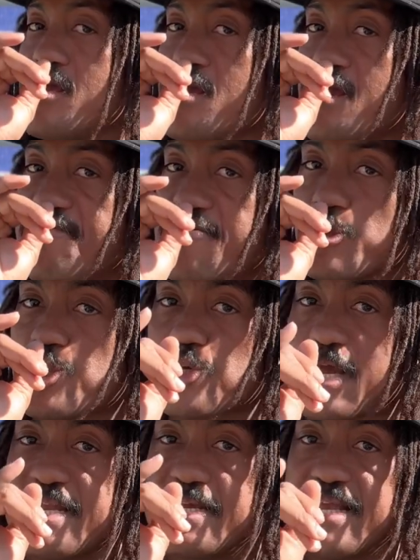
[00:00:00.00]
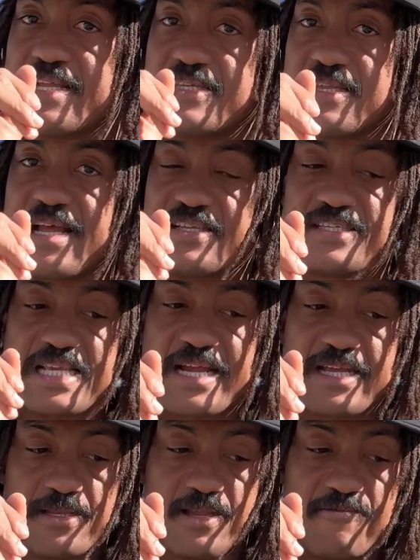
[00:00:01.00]
if you're trying to get to that
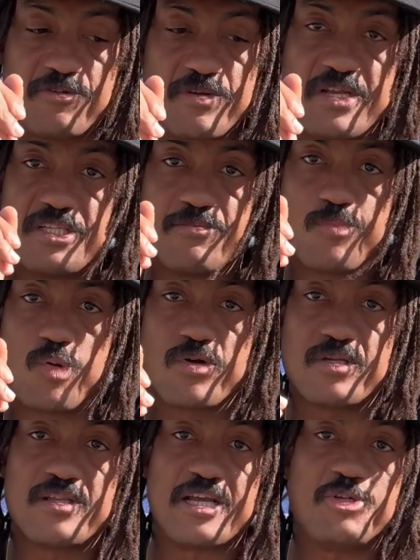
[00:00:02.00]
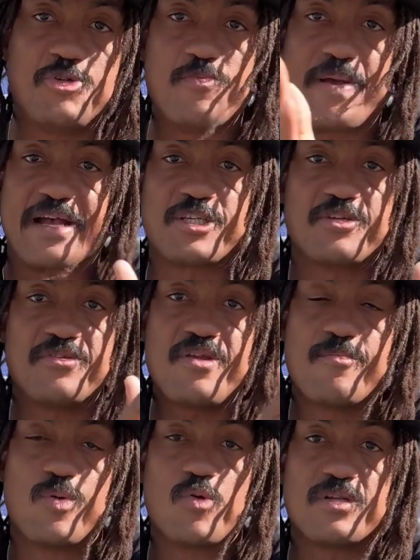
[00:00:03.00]
second level, it's important that you master the
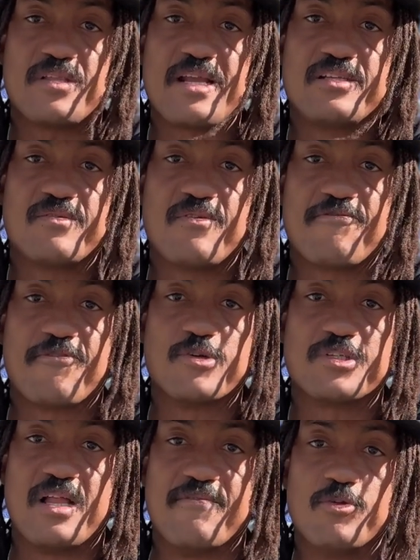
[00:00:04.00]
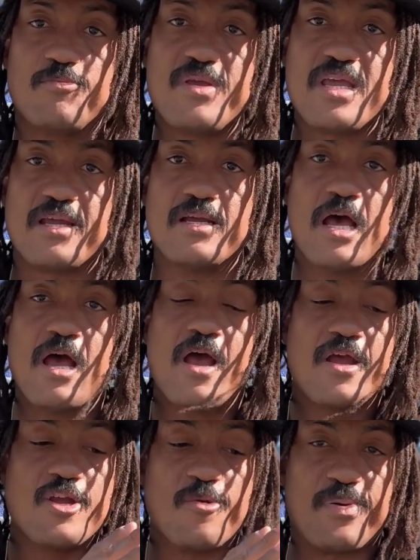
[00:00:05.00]
important things of the first level, being
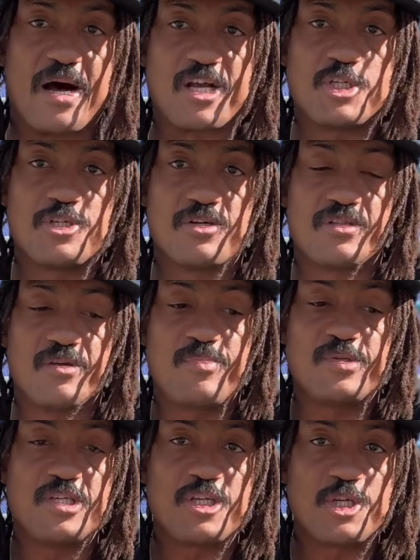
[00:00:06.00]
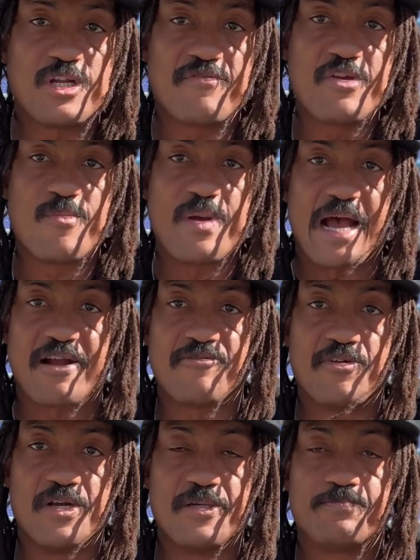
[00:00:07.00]
your posture, the position of your back
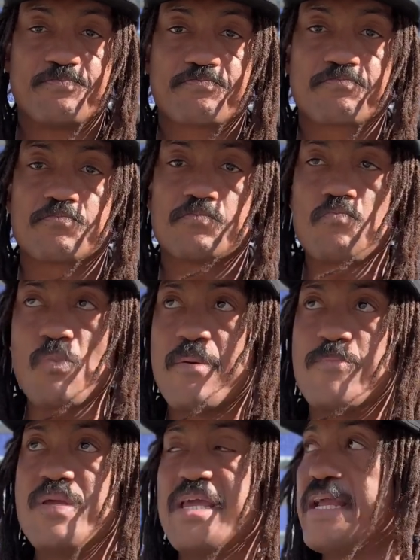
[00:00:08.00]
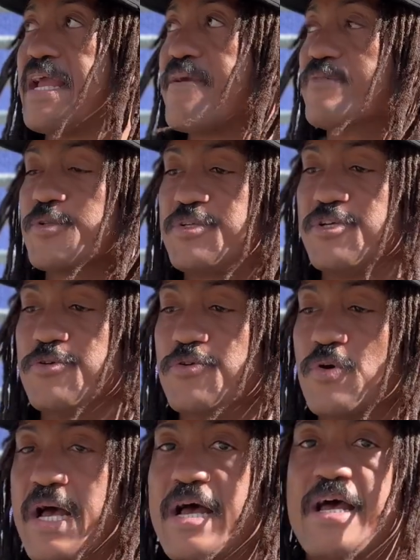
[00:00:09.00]
foot, being able
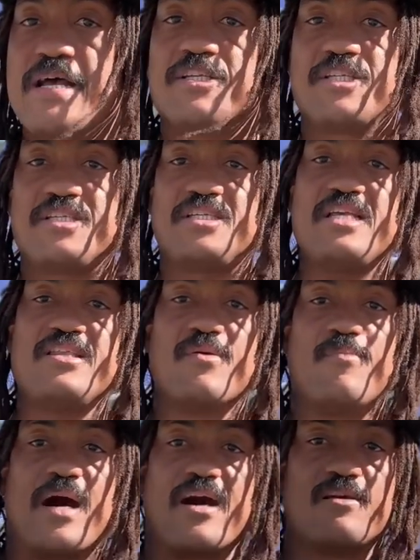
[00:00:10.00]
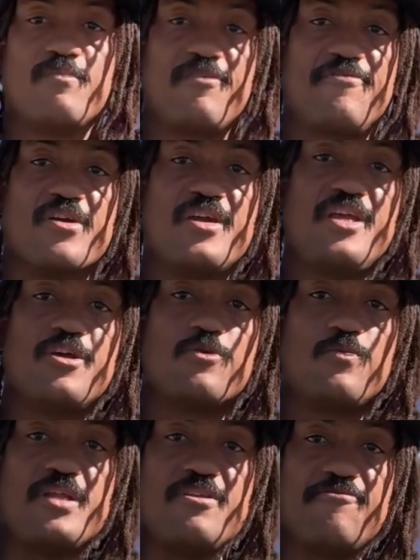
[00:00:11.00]
to see the bottom of your heel
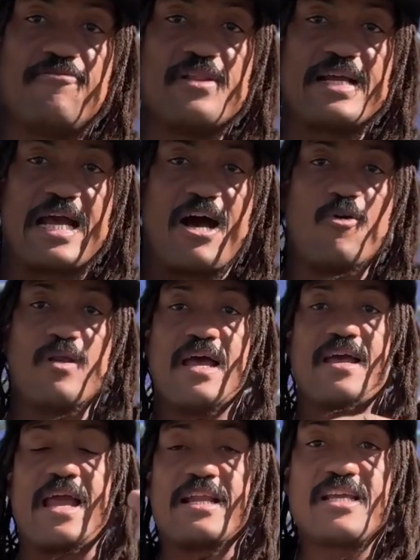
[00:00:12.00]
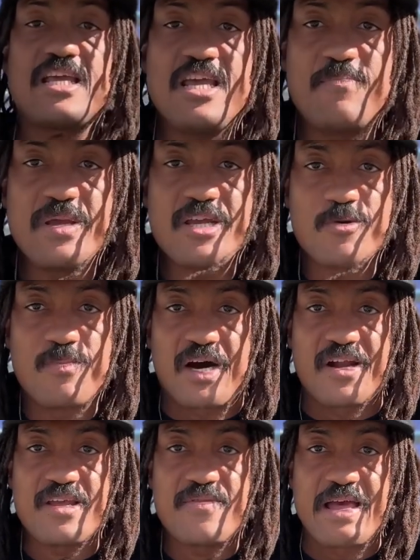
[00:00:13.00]
when you flick out, and keeping your
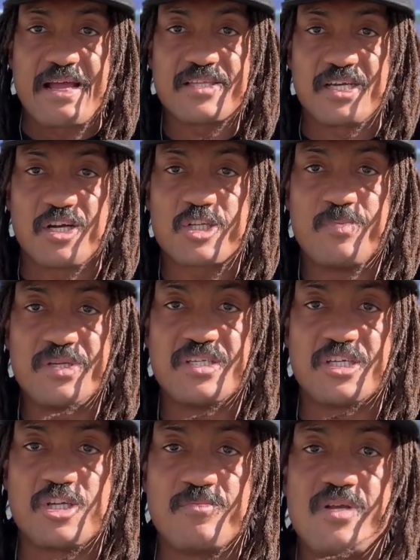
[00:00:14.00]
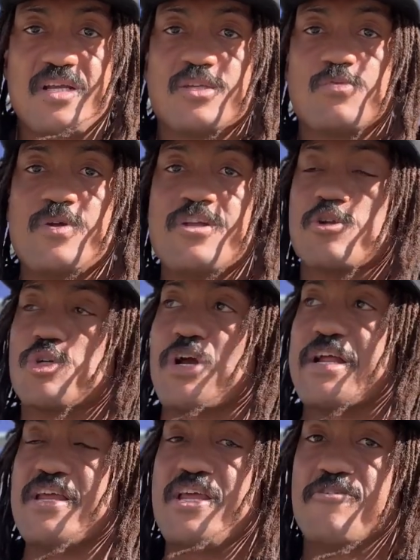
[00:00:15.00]
body in that tucked position. Because when you're
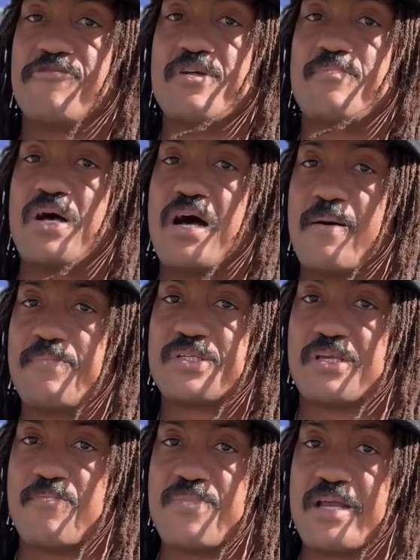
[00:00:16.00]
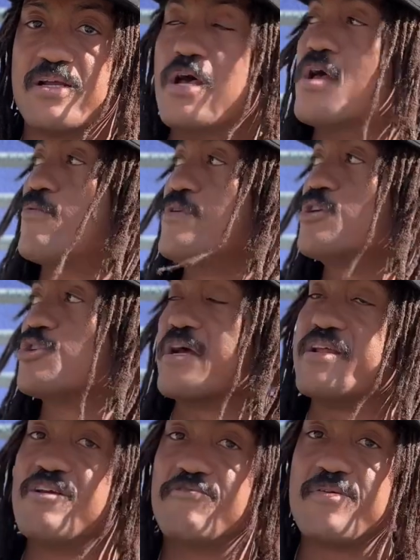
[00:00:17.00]
trying to heel flip up something, when you're trying
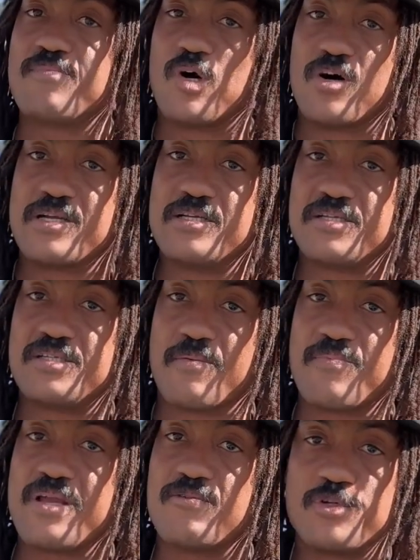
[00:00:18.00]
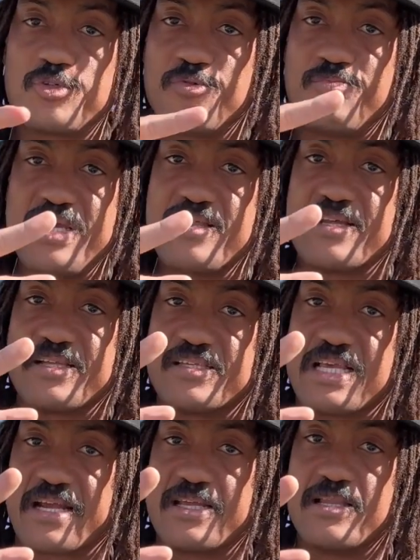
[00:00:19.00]
to heel flip onto something, which would be that
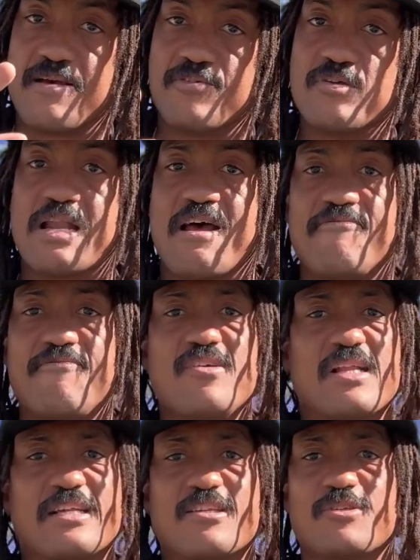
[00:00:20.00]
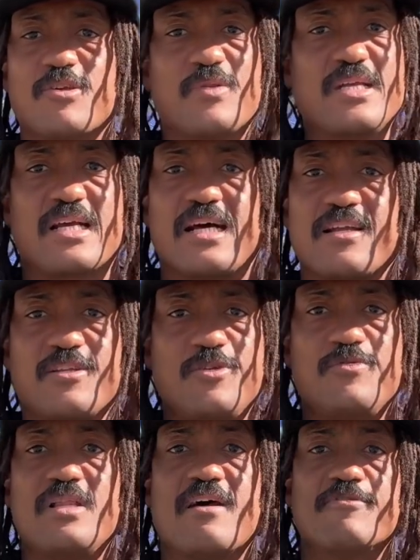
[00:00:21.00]
second level, and I feel like there's only kind of
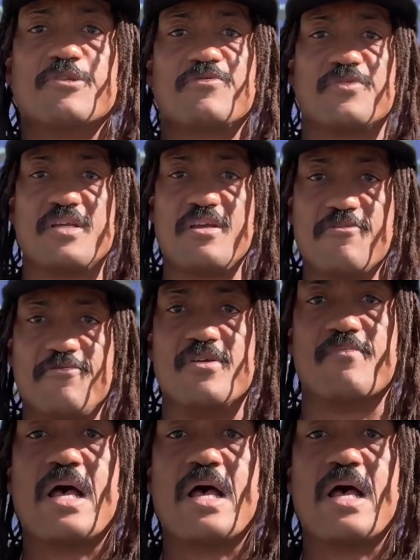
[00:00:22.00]
2 levels for the heel flip.